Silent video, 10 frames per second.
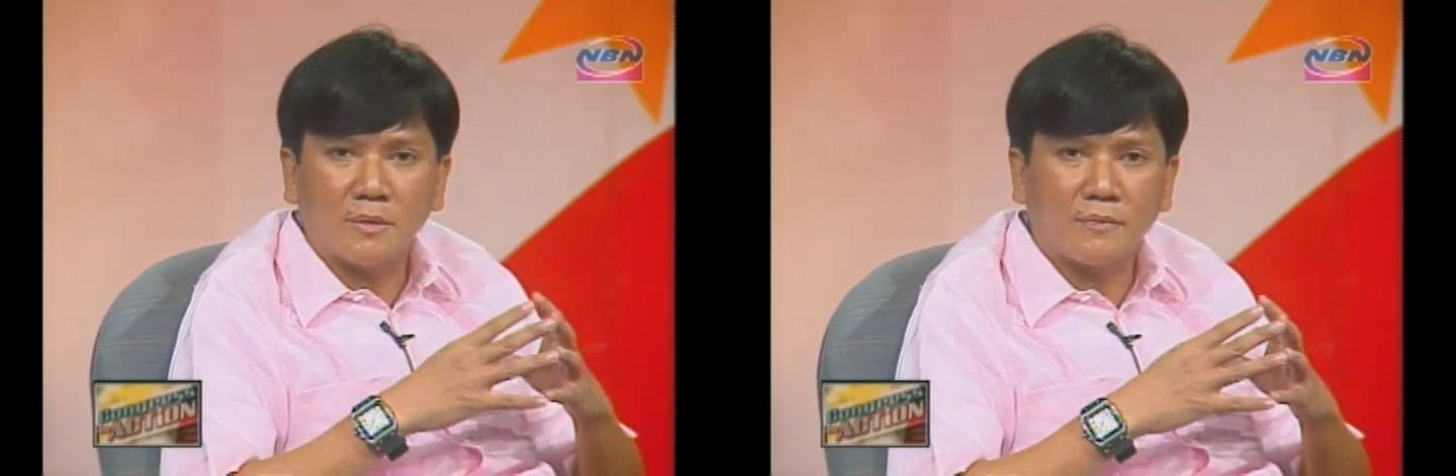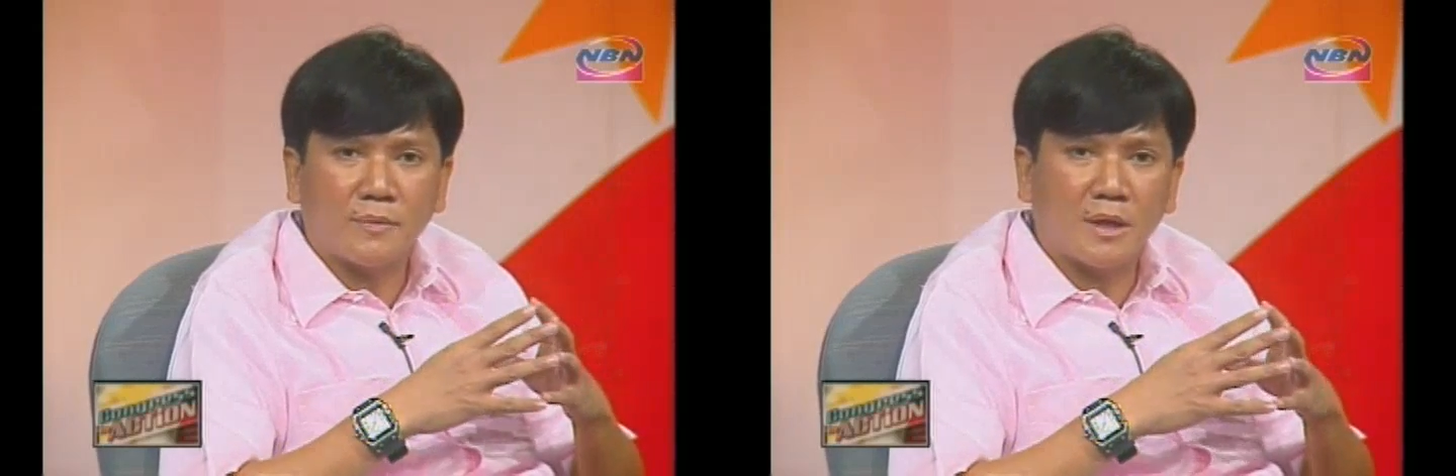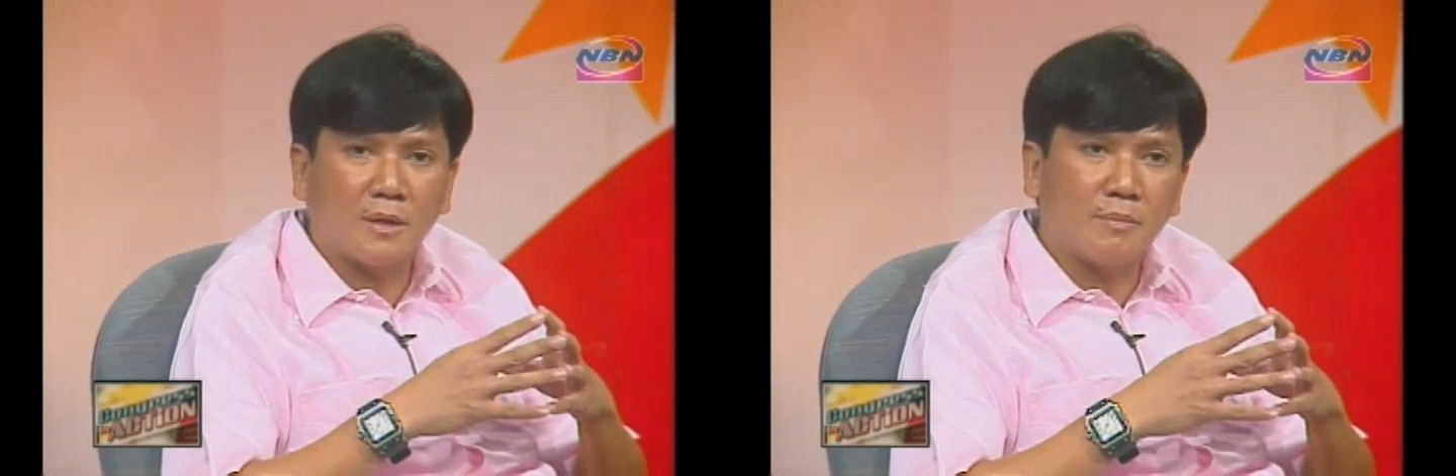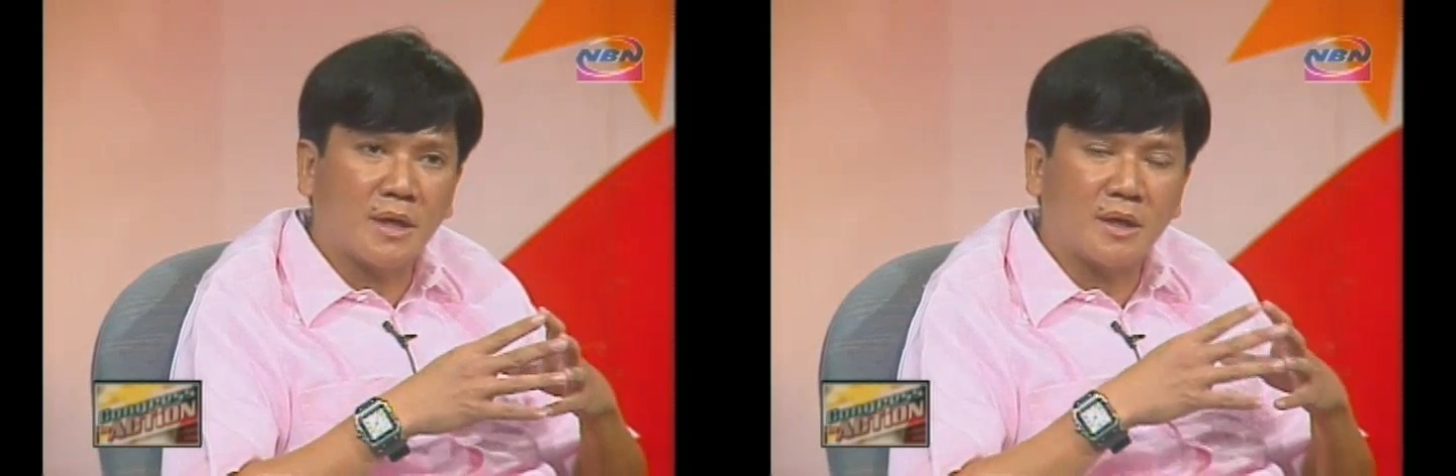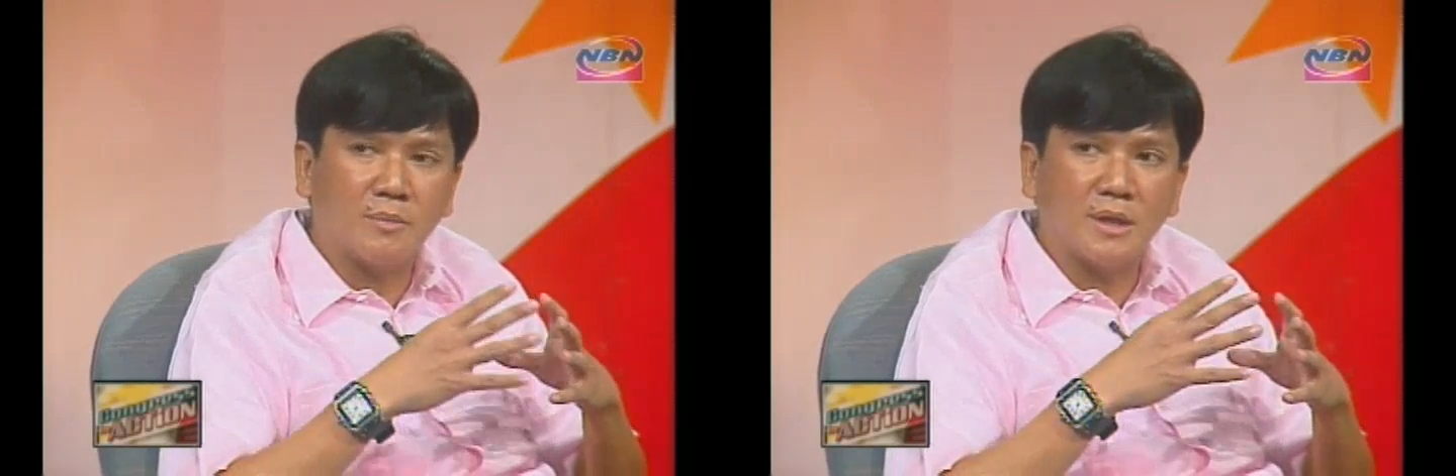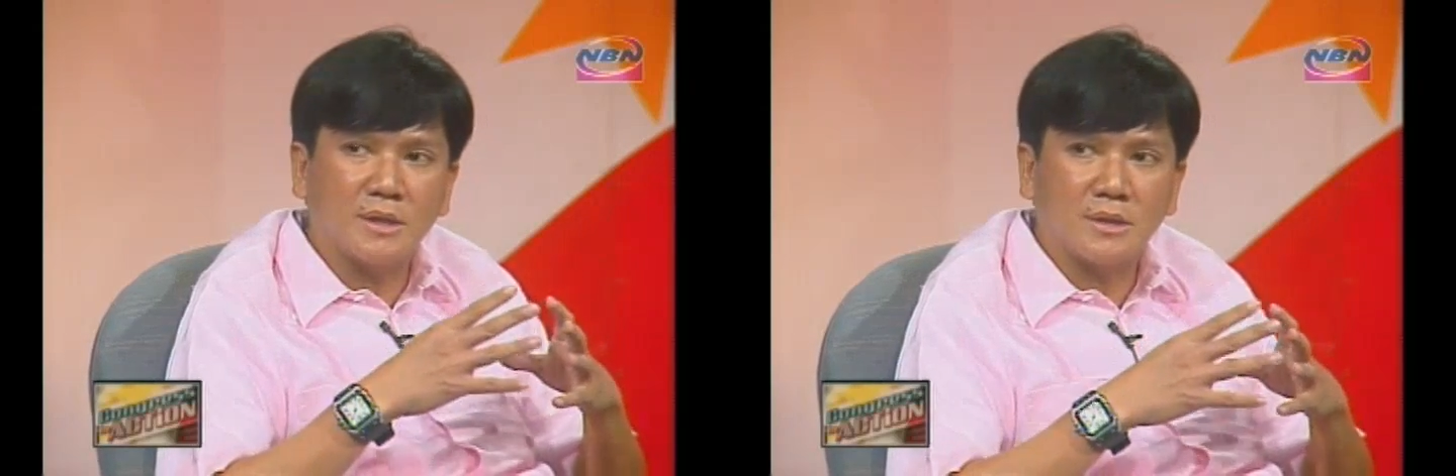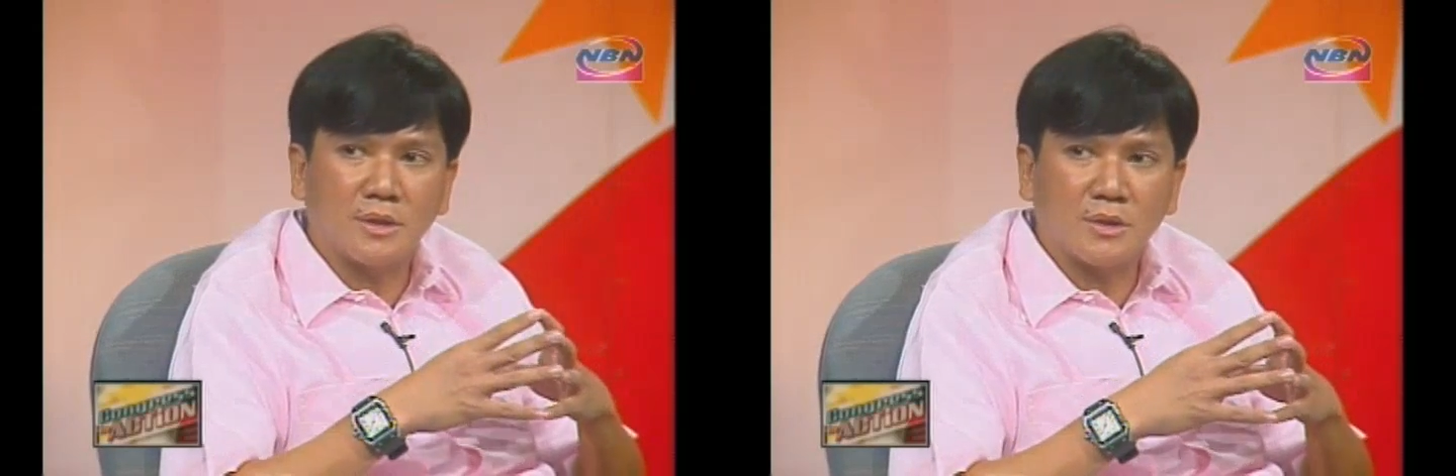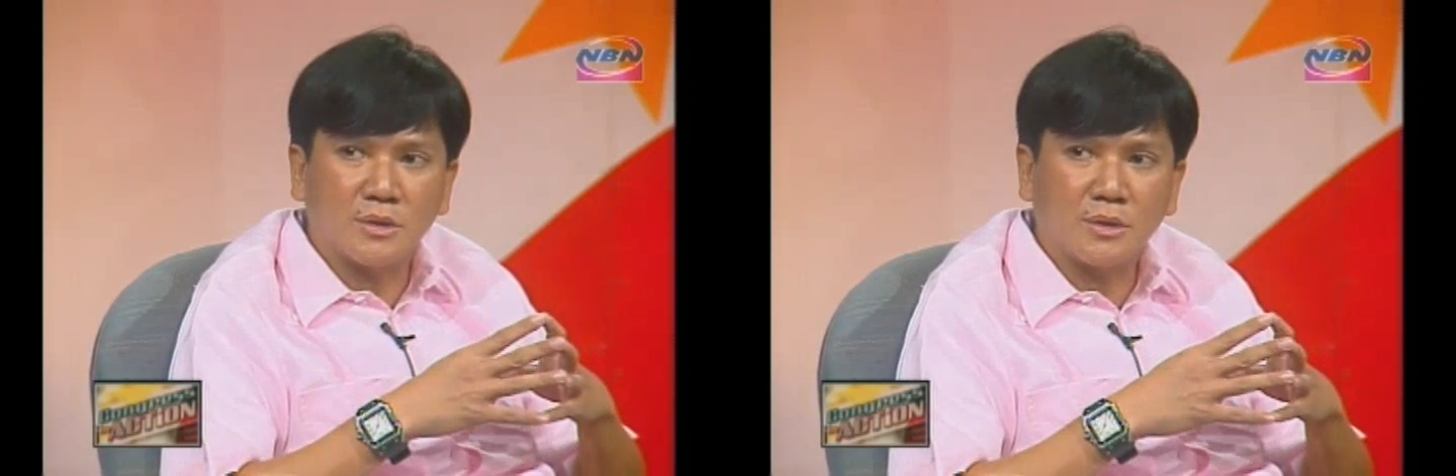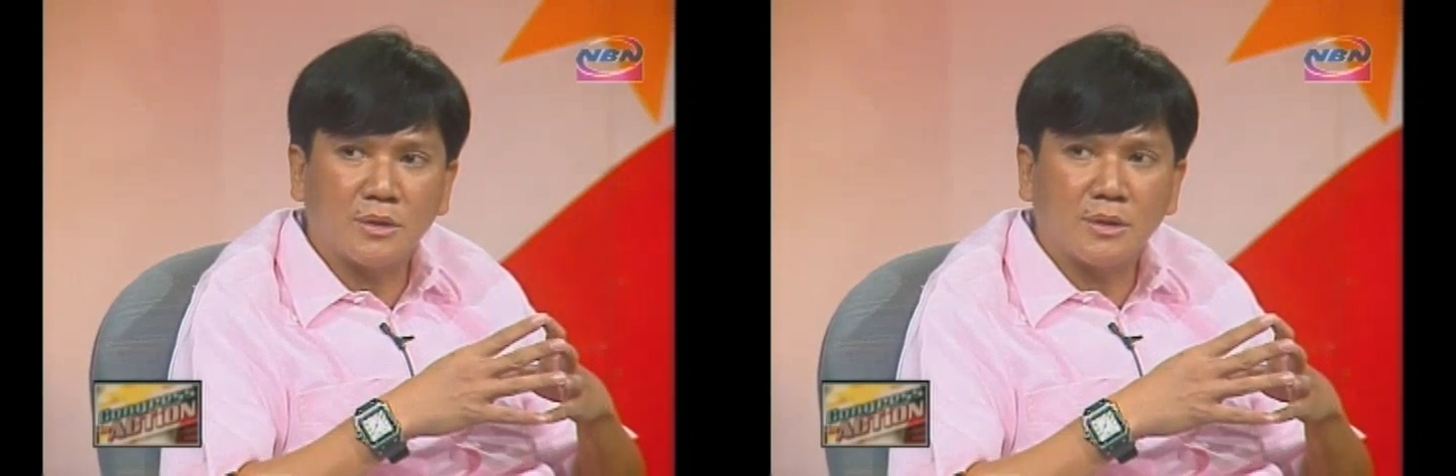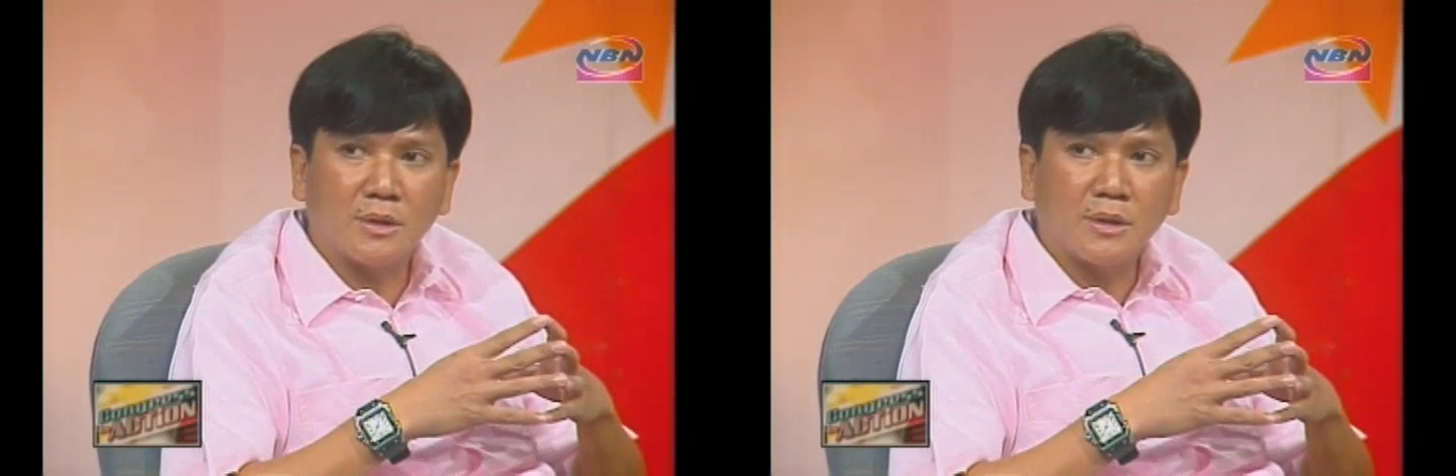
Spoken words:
of my administration,